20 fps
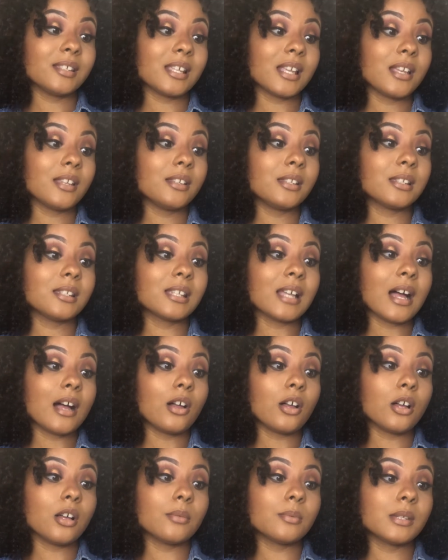says
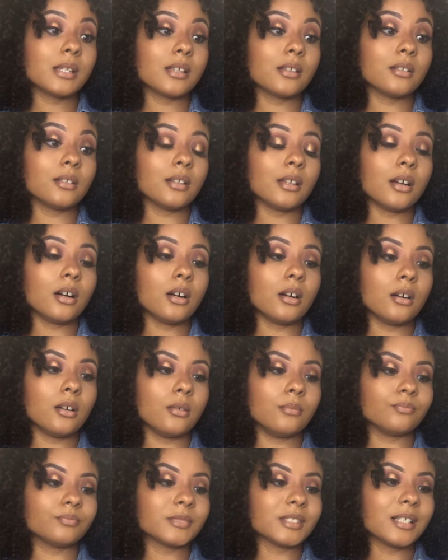style up to
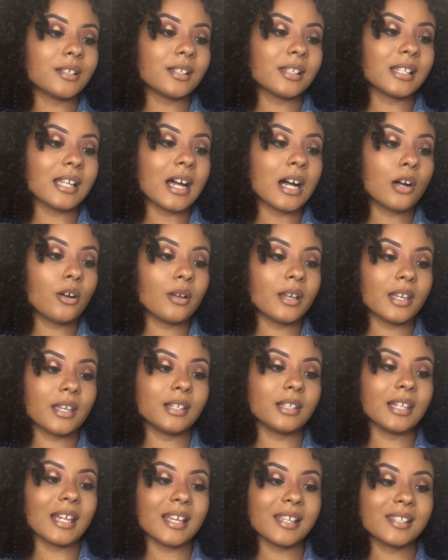um, style
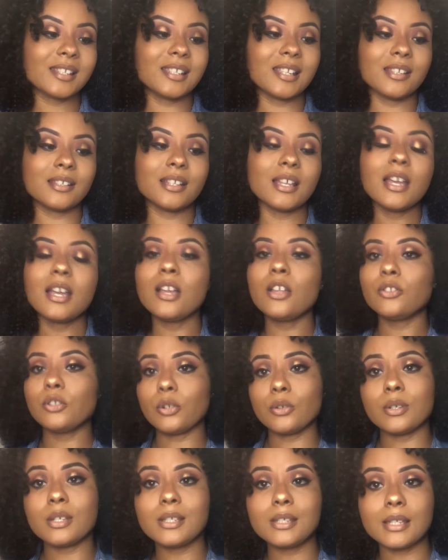in less than
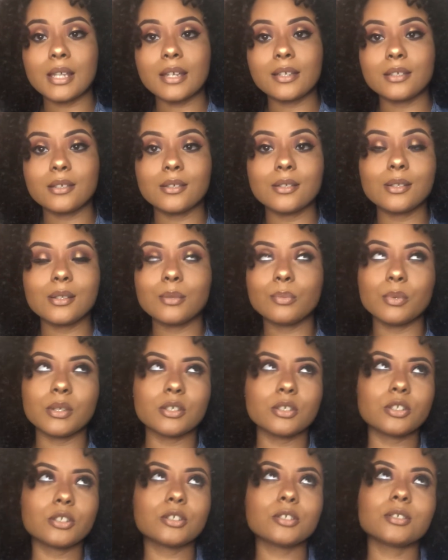30 seconds,
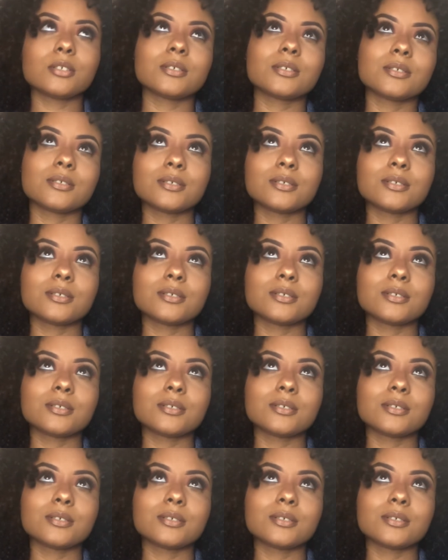which